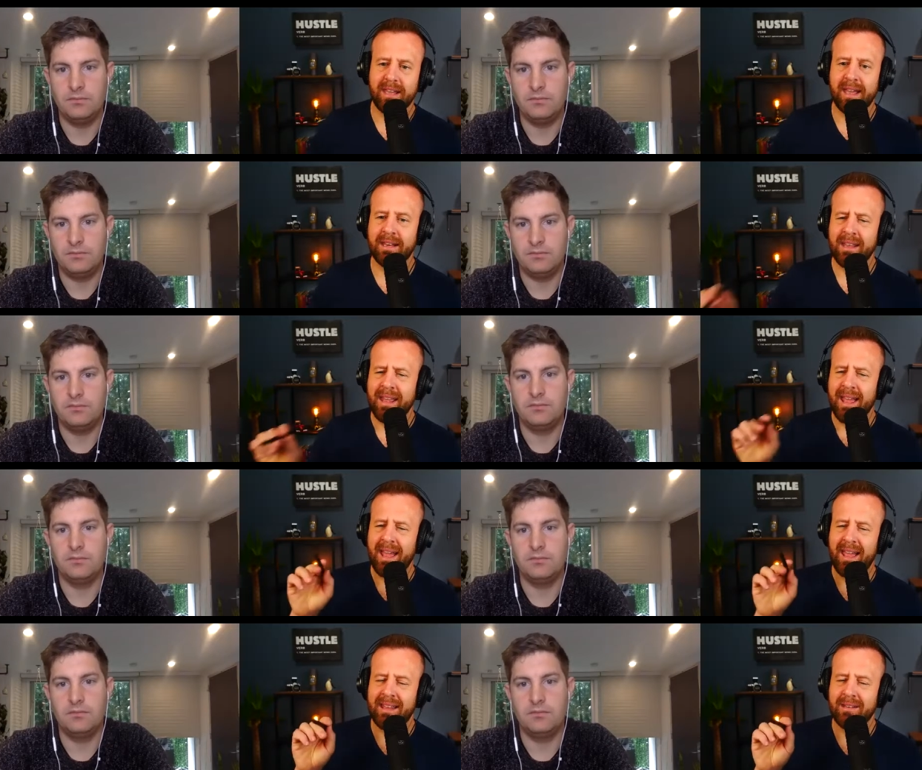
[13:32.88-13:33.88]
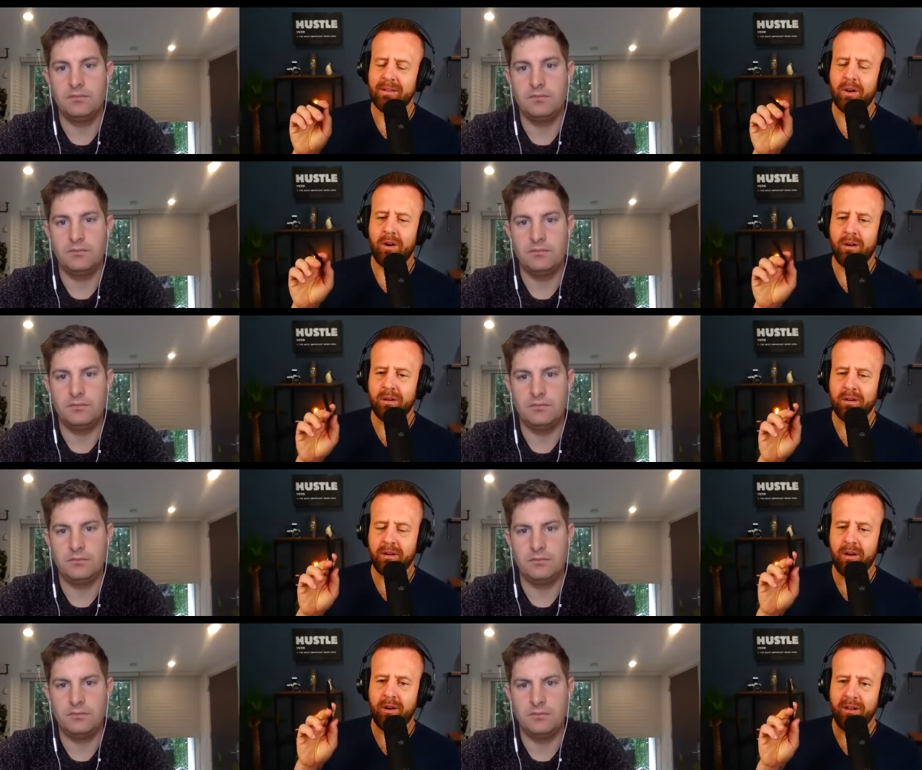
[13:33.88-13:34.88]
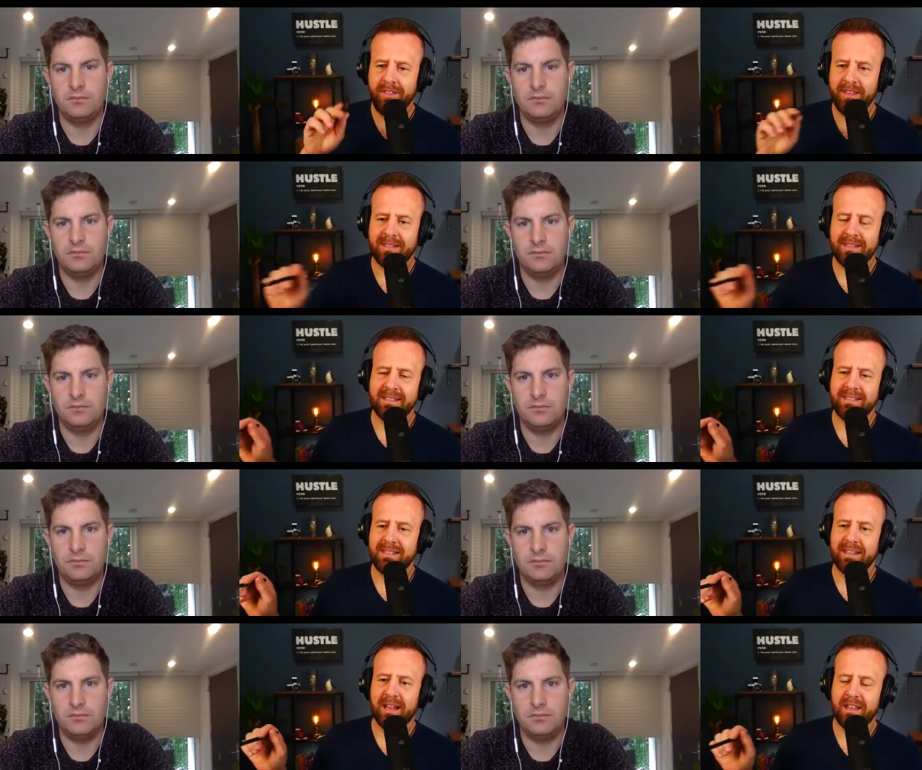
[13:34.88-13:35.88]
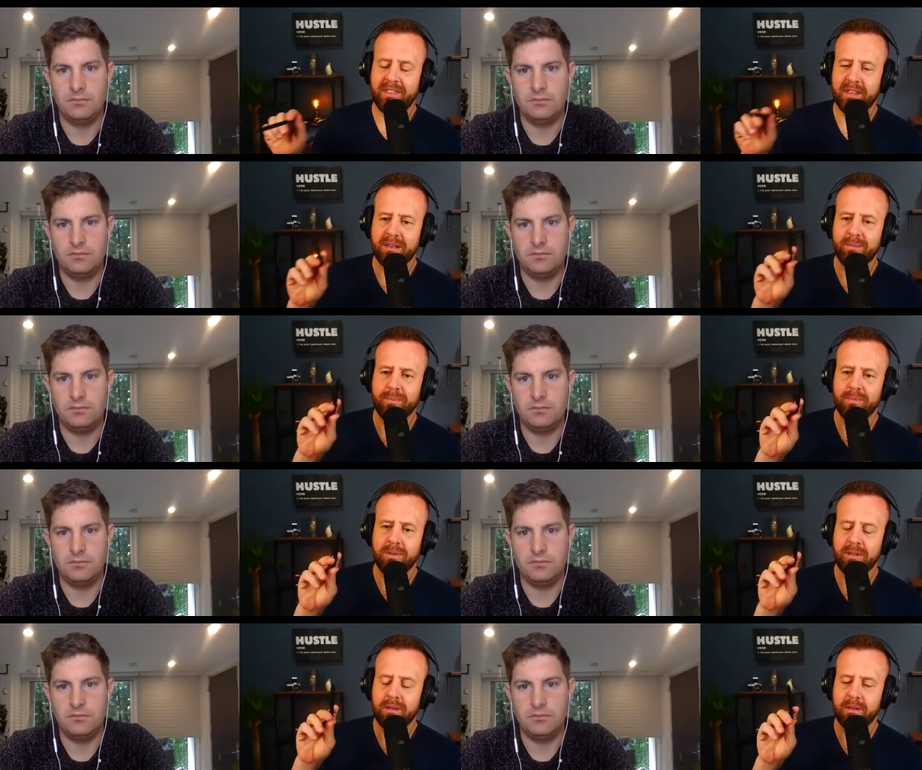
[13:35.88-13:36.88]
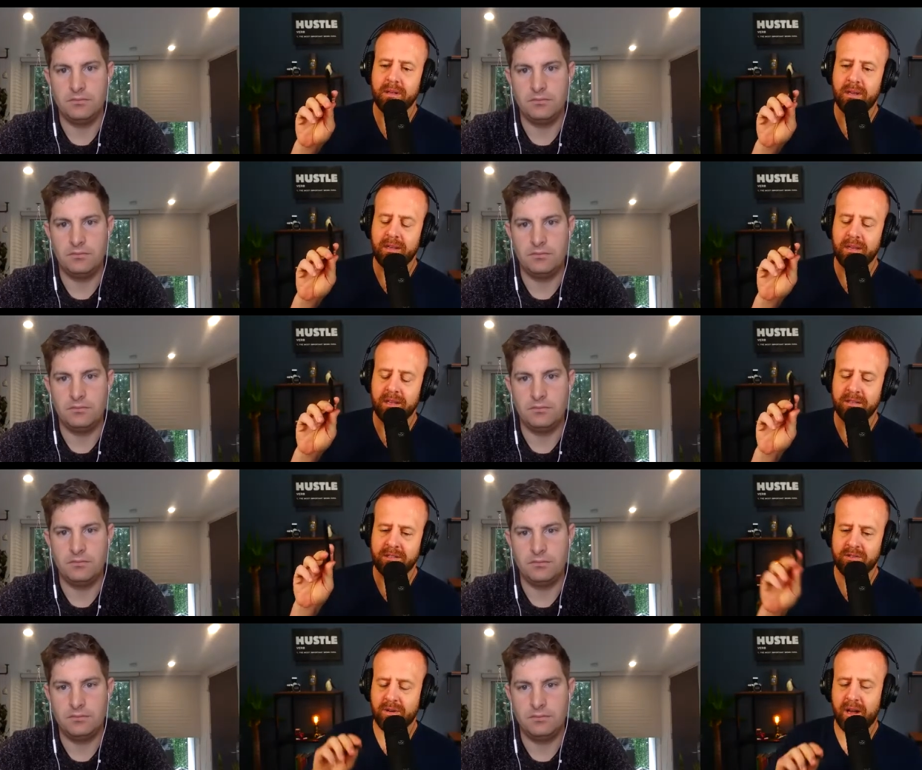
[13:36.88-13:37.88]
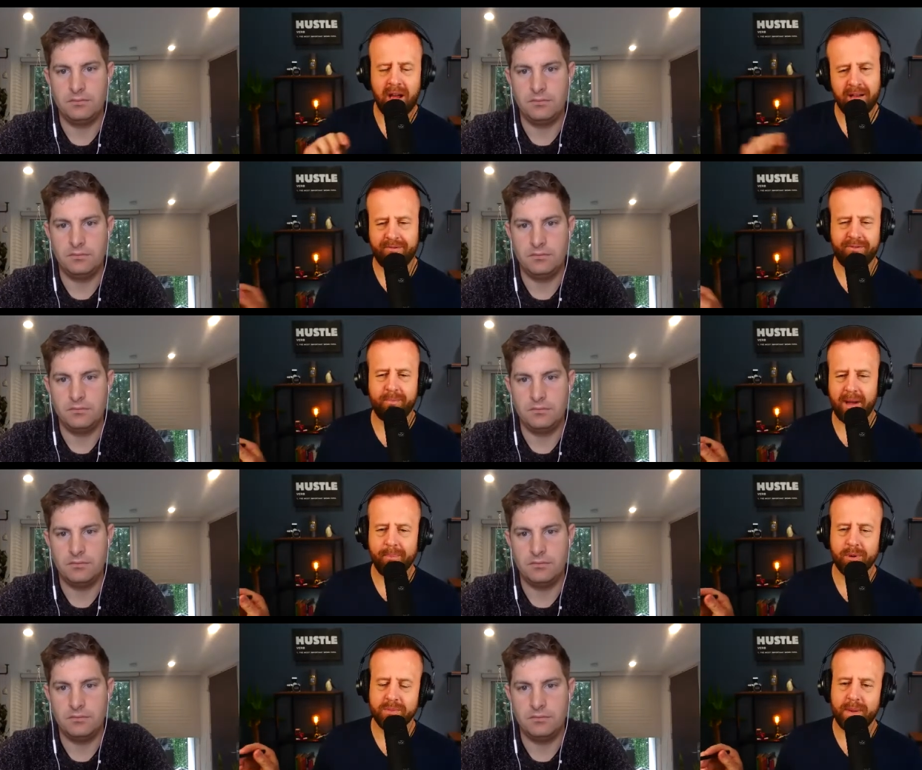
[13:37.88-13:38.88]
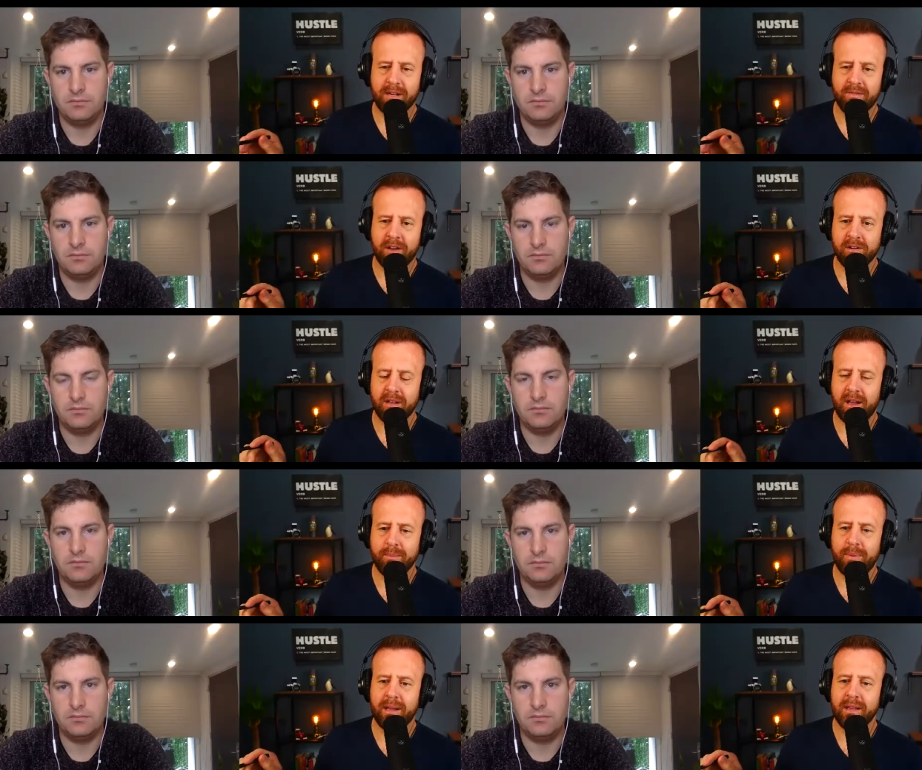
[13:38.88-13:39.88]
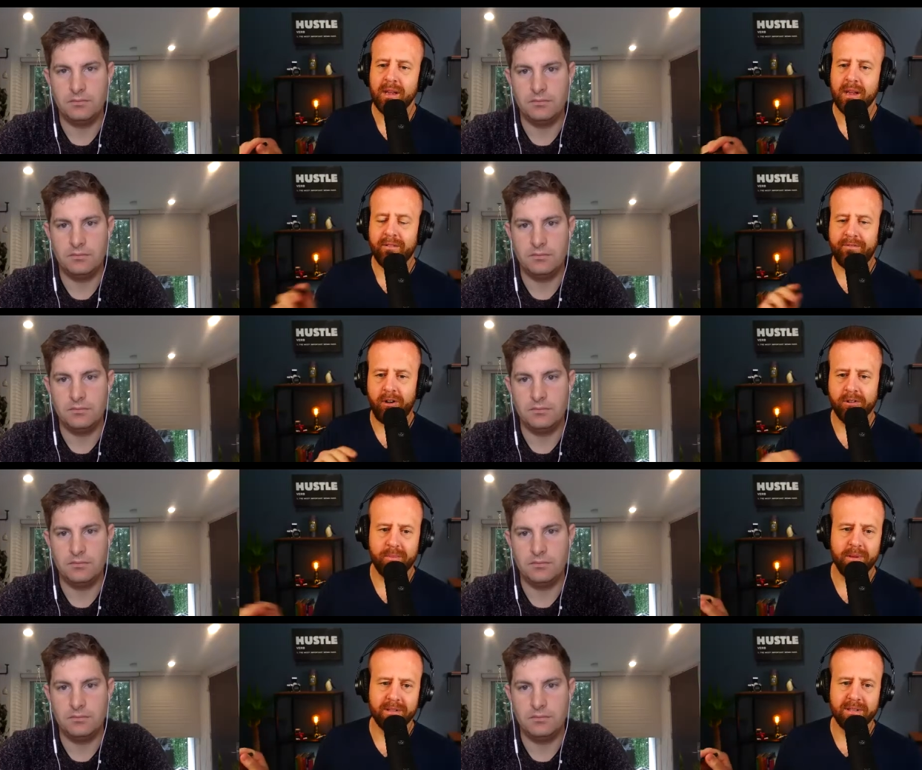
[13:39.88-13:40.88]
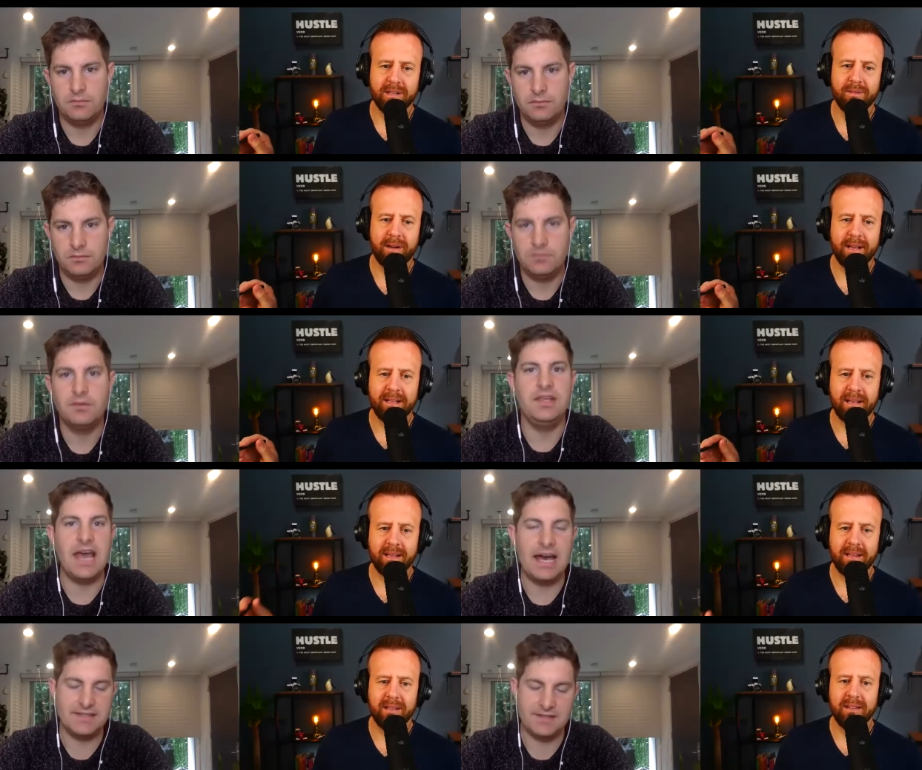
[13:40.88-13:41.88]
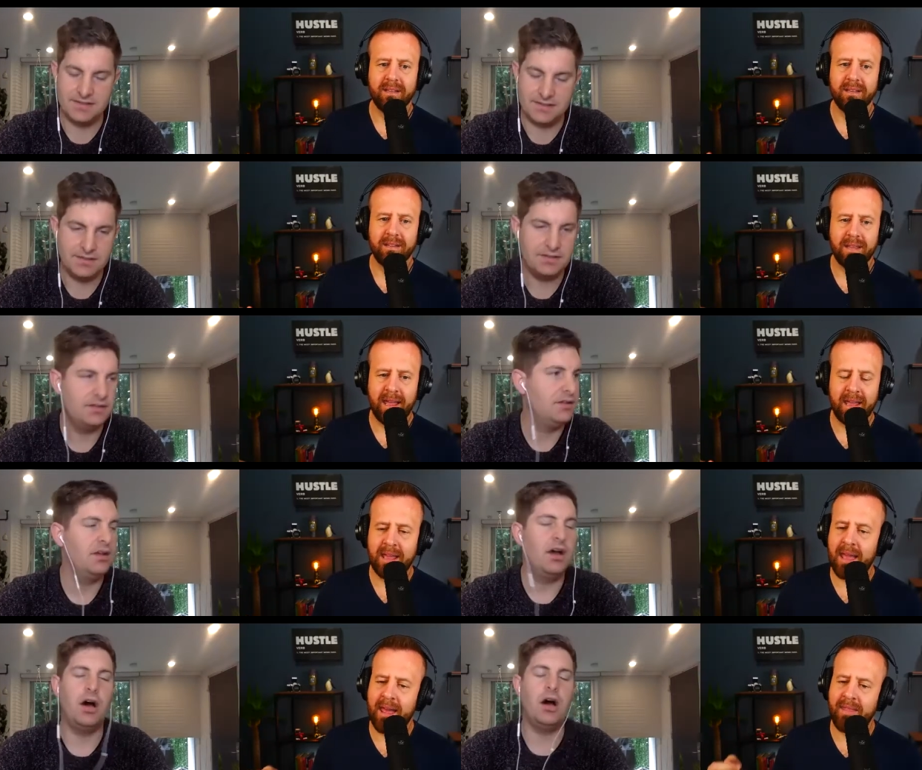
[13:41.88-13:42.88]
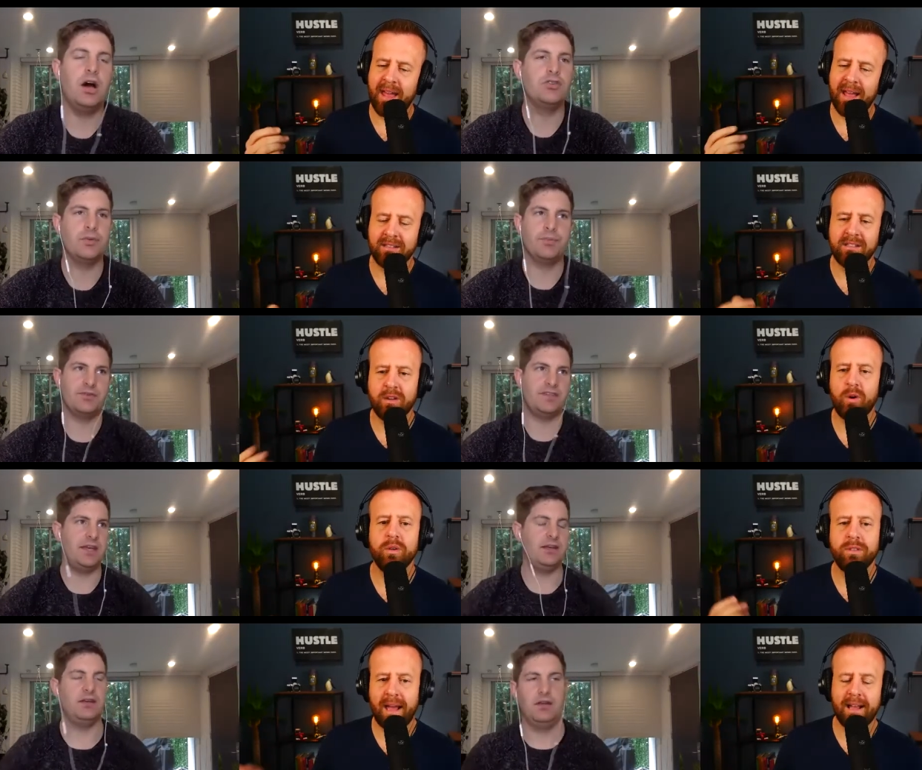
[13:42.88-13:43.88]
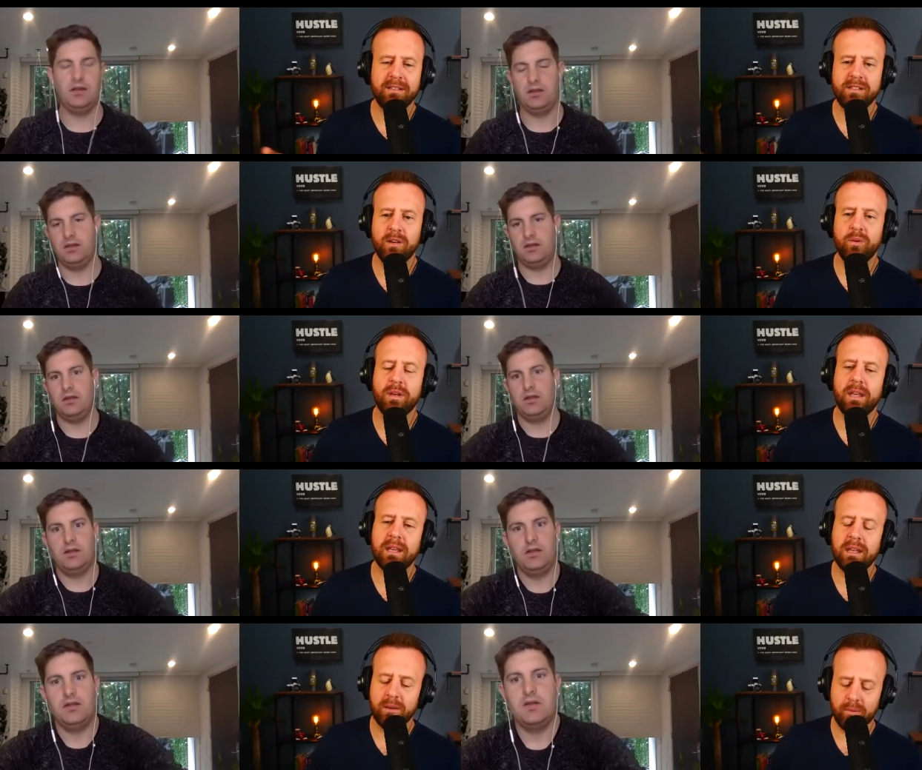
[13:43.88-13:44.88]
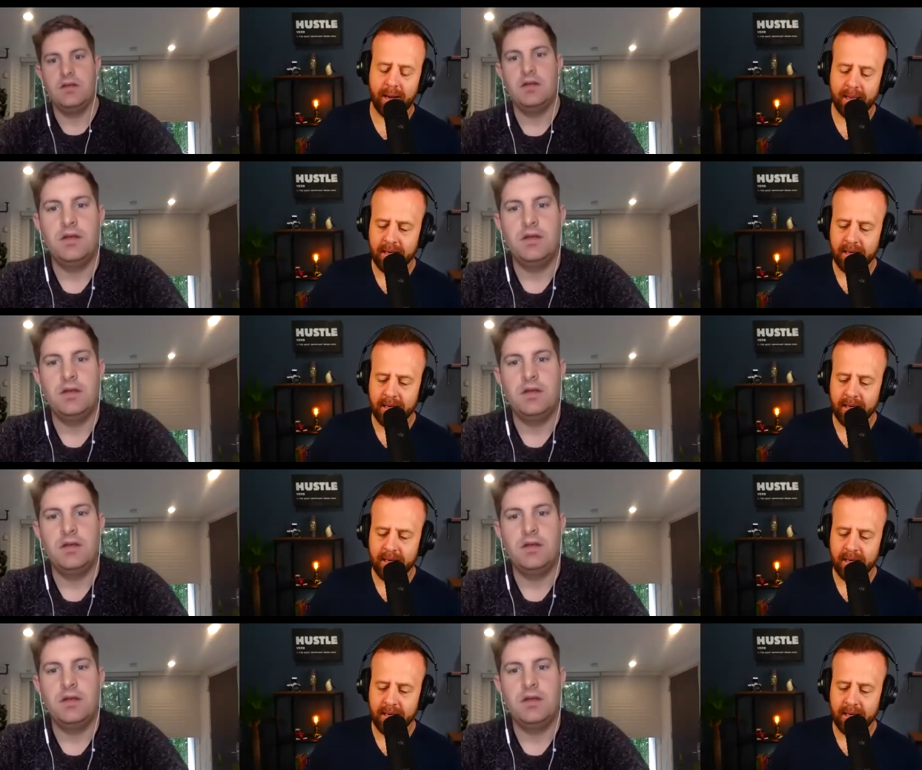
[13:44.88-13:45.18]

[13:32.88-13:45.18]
Speaker 1: and and authenticity i think uh, is sort of from my perspective underlined by vulnerability right like yes and that's 100%. so that's so key right